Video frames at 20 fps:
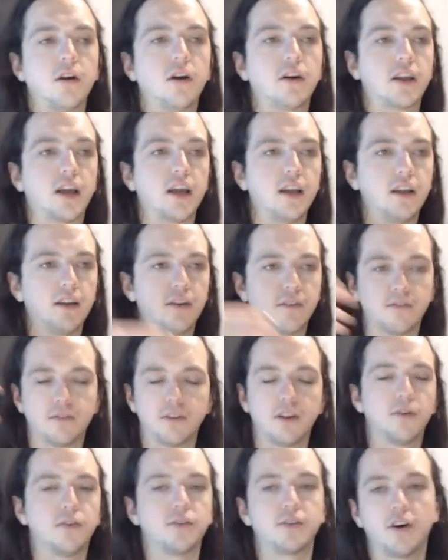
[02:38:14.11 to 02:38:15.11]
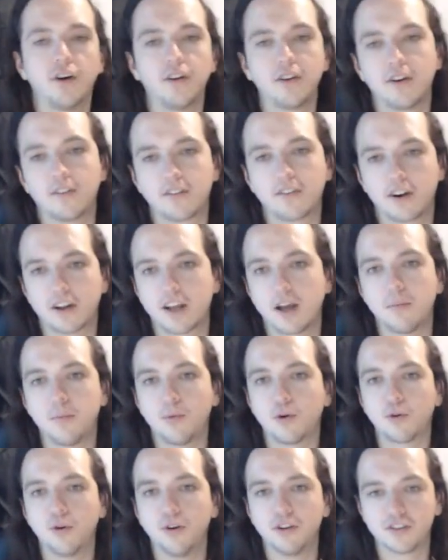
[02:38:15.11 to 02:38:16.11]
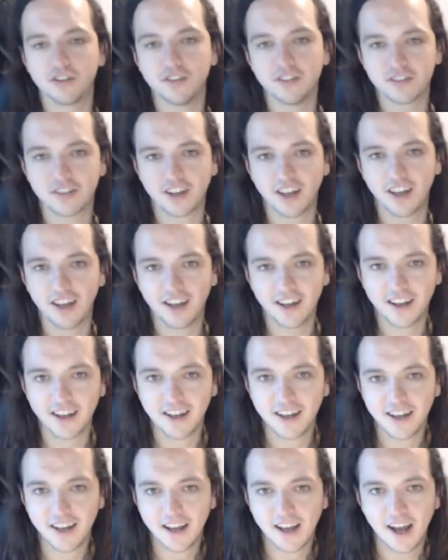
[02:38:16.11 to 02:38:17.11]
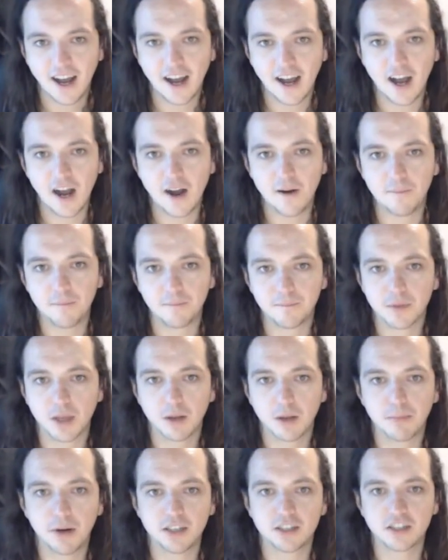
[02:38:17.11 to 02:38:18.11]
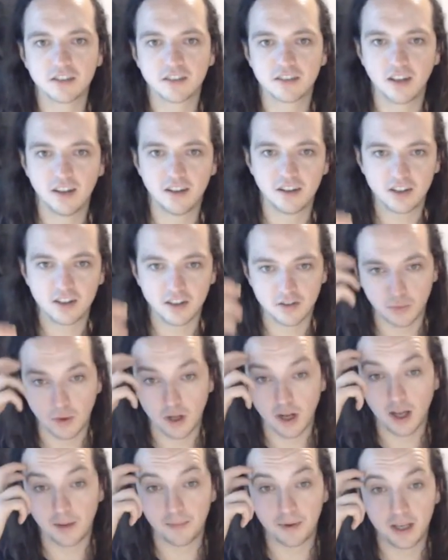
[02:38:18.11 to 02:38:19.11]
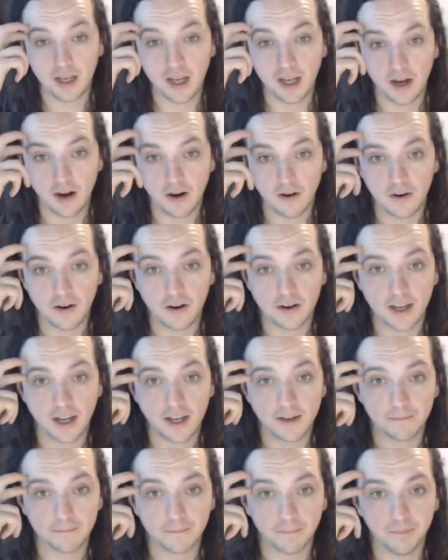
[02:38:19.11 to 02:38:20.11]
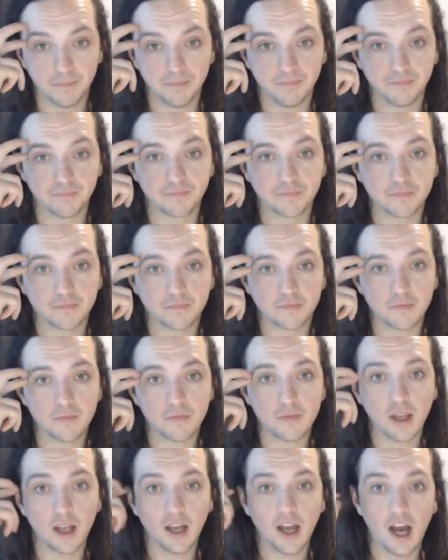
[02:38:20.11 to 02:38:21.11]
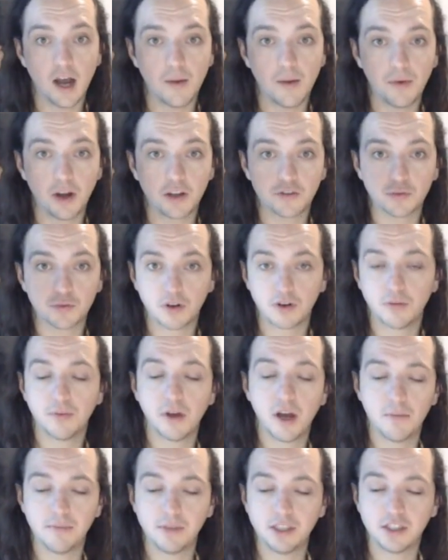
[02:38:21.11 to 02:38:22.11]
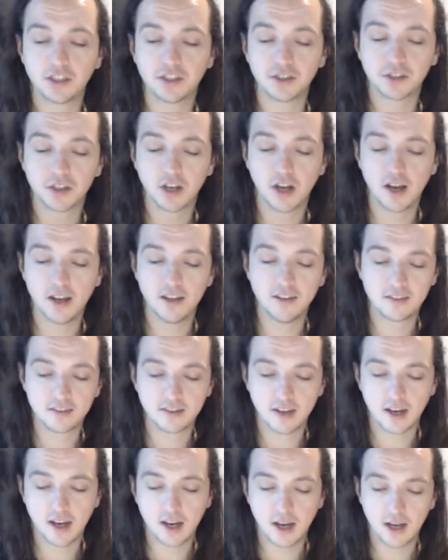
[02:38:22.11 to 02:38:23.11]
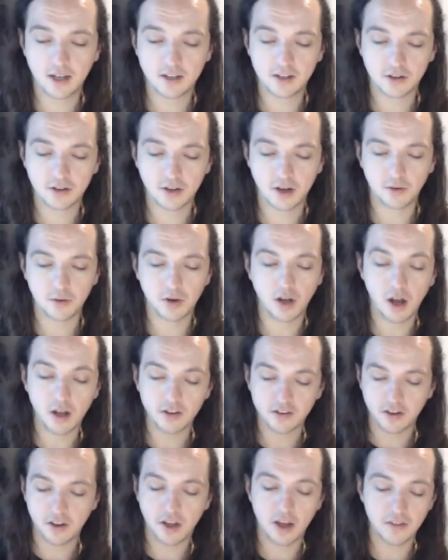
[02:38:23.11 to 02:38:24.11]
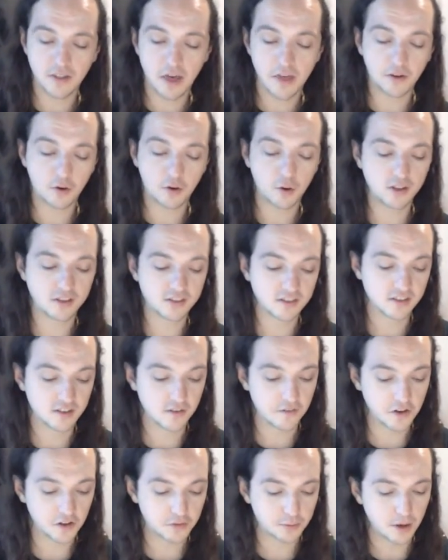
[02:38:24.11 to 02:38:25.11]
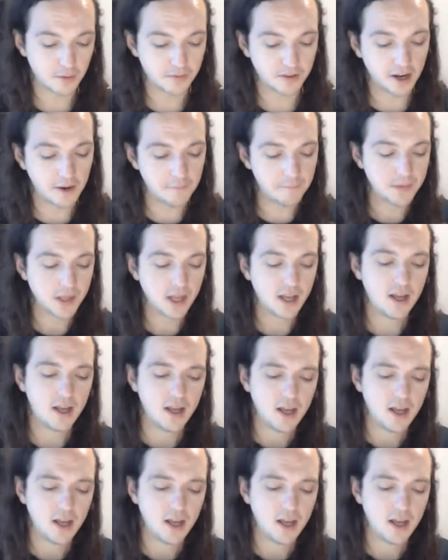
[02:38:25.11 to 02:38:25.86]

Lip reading: Okay, that was odd. I've got a couple more questions, but just while I'm here, okay. I just want to mention, guys, I'll answer the other questions that have just popped up.